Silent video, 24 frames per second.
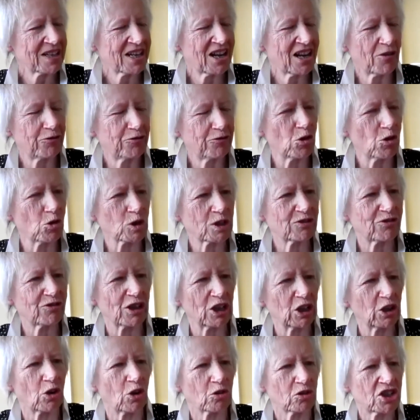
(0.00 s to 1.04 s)
a force for
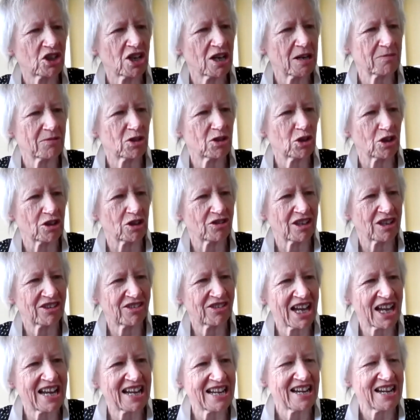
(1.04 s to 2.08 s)
long-term good, that
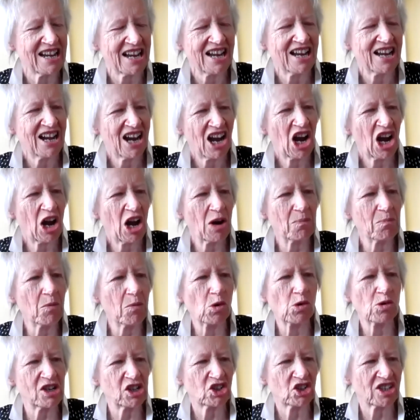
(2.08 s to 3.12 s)
they are
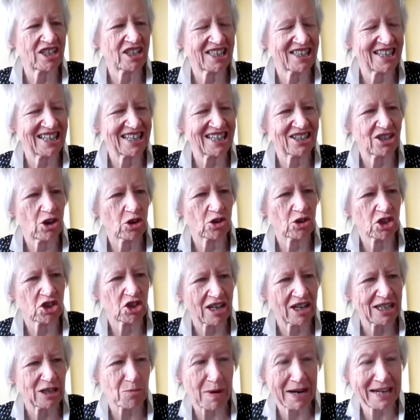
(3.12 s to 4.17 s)
more interested in
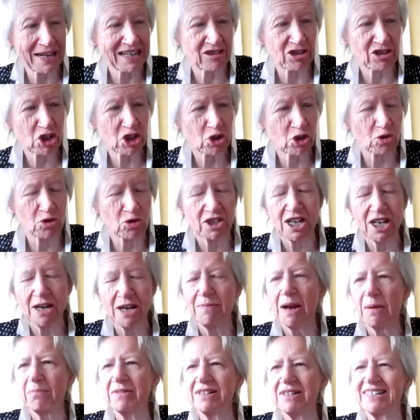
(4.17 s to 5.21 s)
concentrating on making the short-term
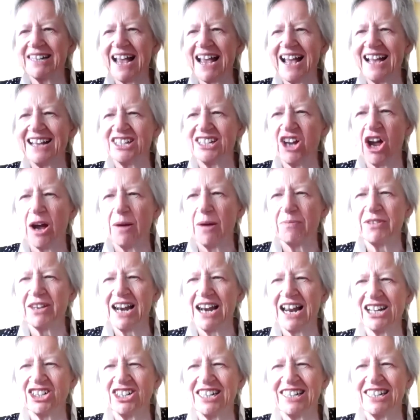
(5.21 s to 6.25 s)
numbers add up than
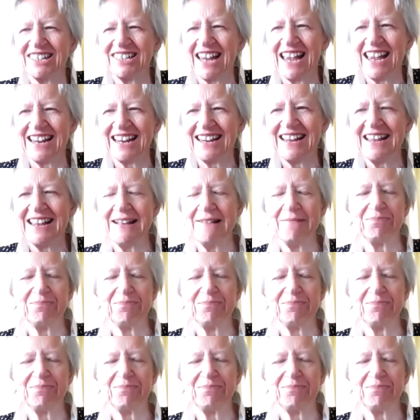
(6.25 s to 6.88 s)
actually saying,